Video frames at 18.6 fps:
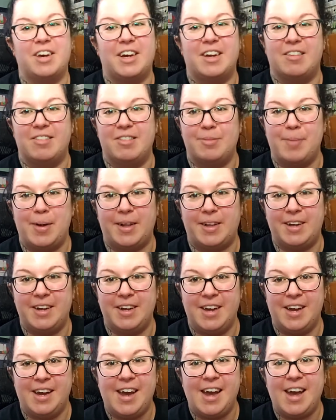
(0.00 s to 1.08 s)
I can smell it,
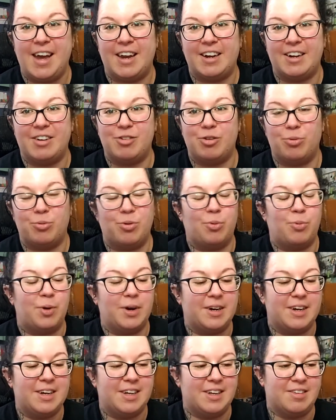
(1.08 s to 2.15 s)
and I don't know what
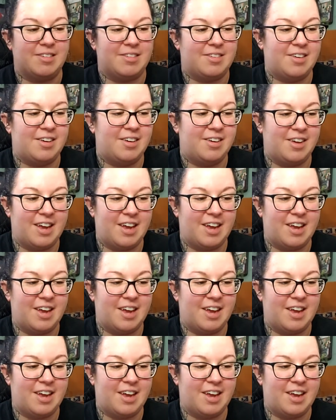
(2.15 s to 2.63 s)
it is.